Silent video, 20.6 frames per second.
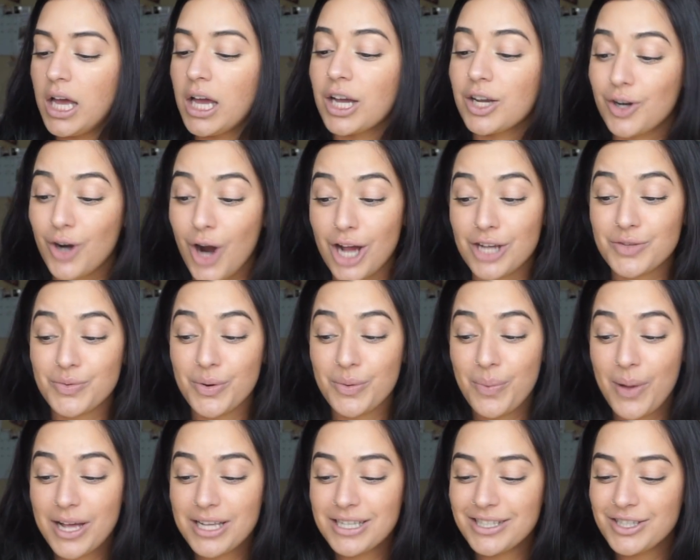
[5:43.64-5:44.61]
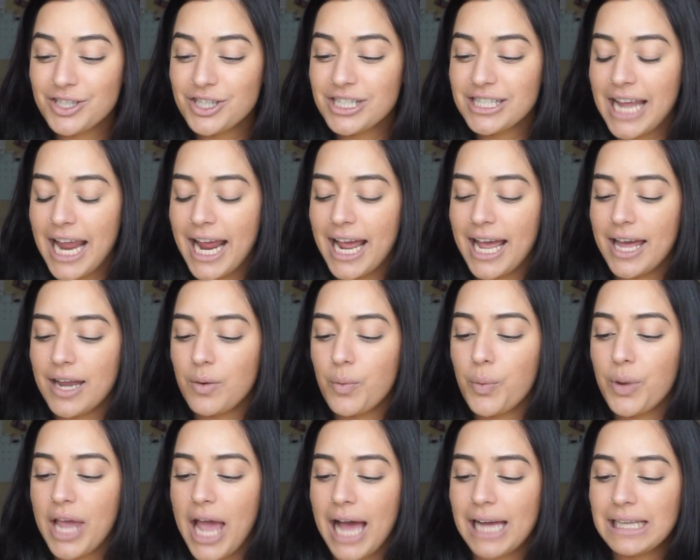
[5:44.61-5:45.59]
crossword puzzles, and
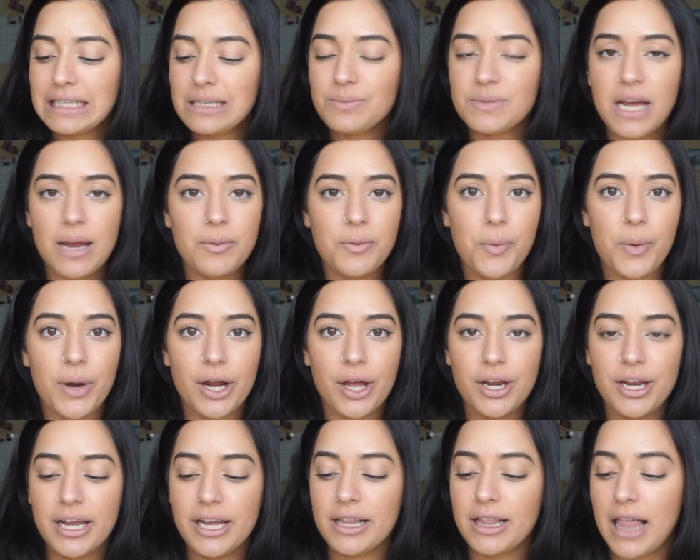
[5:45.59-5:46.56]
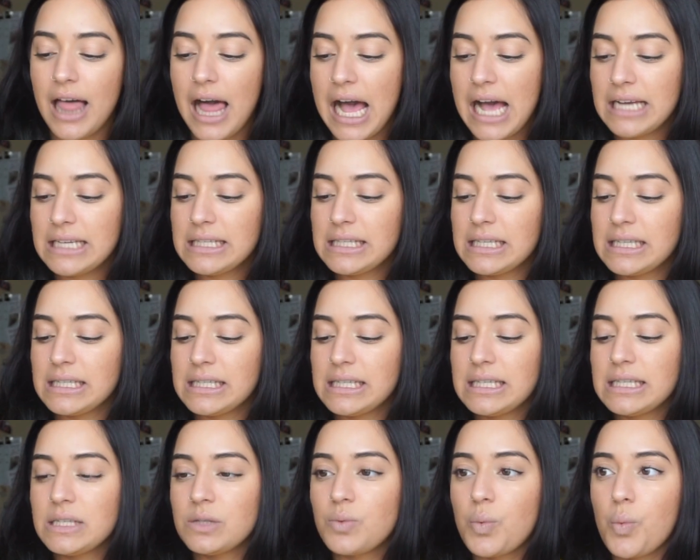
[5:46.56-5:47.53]
we had some time to work on it in class. This
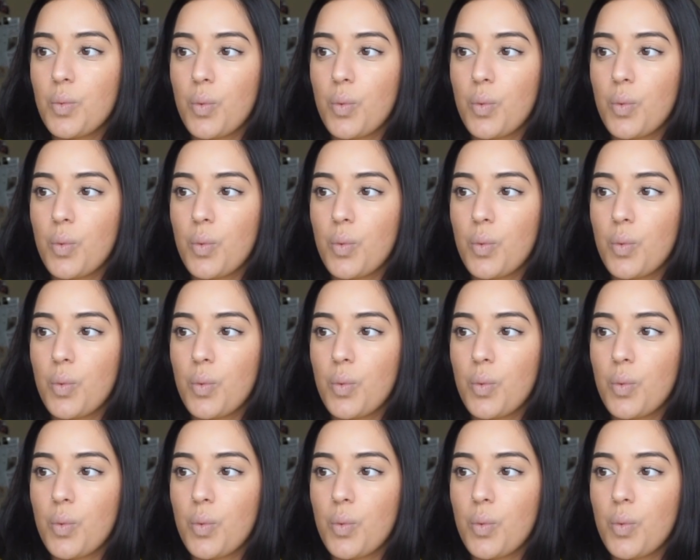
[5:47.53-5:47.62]
is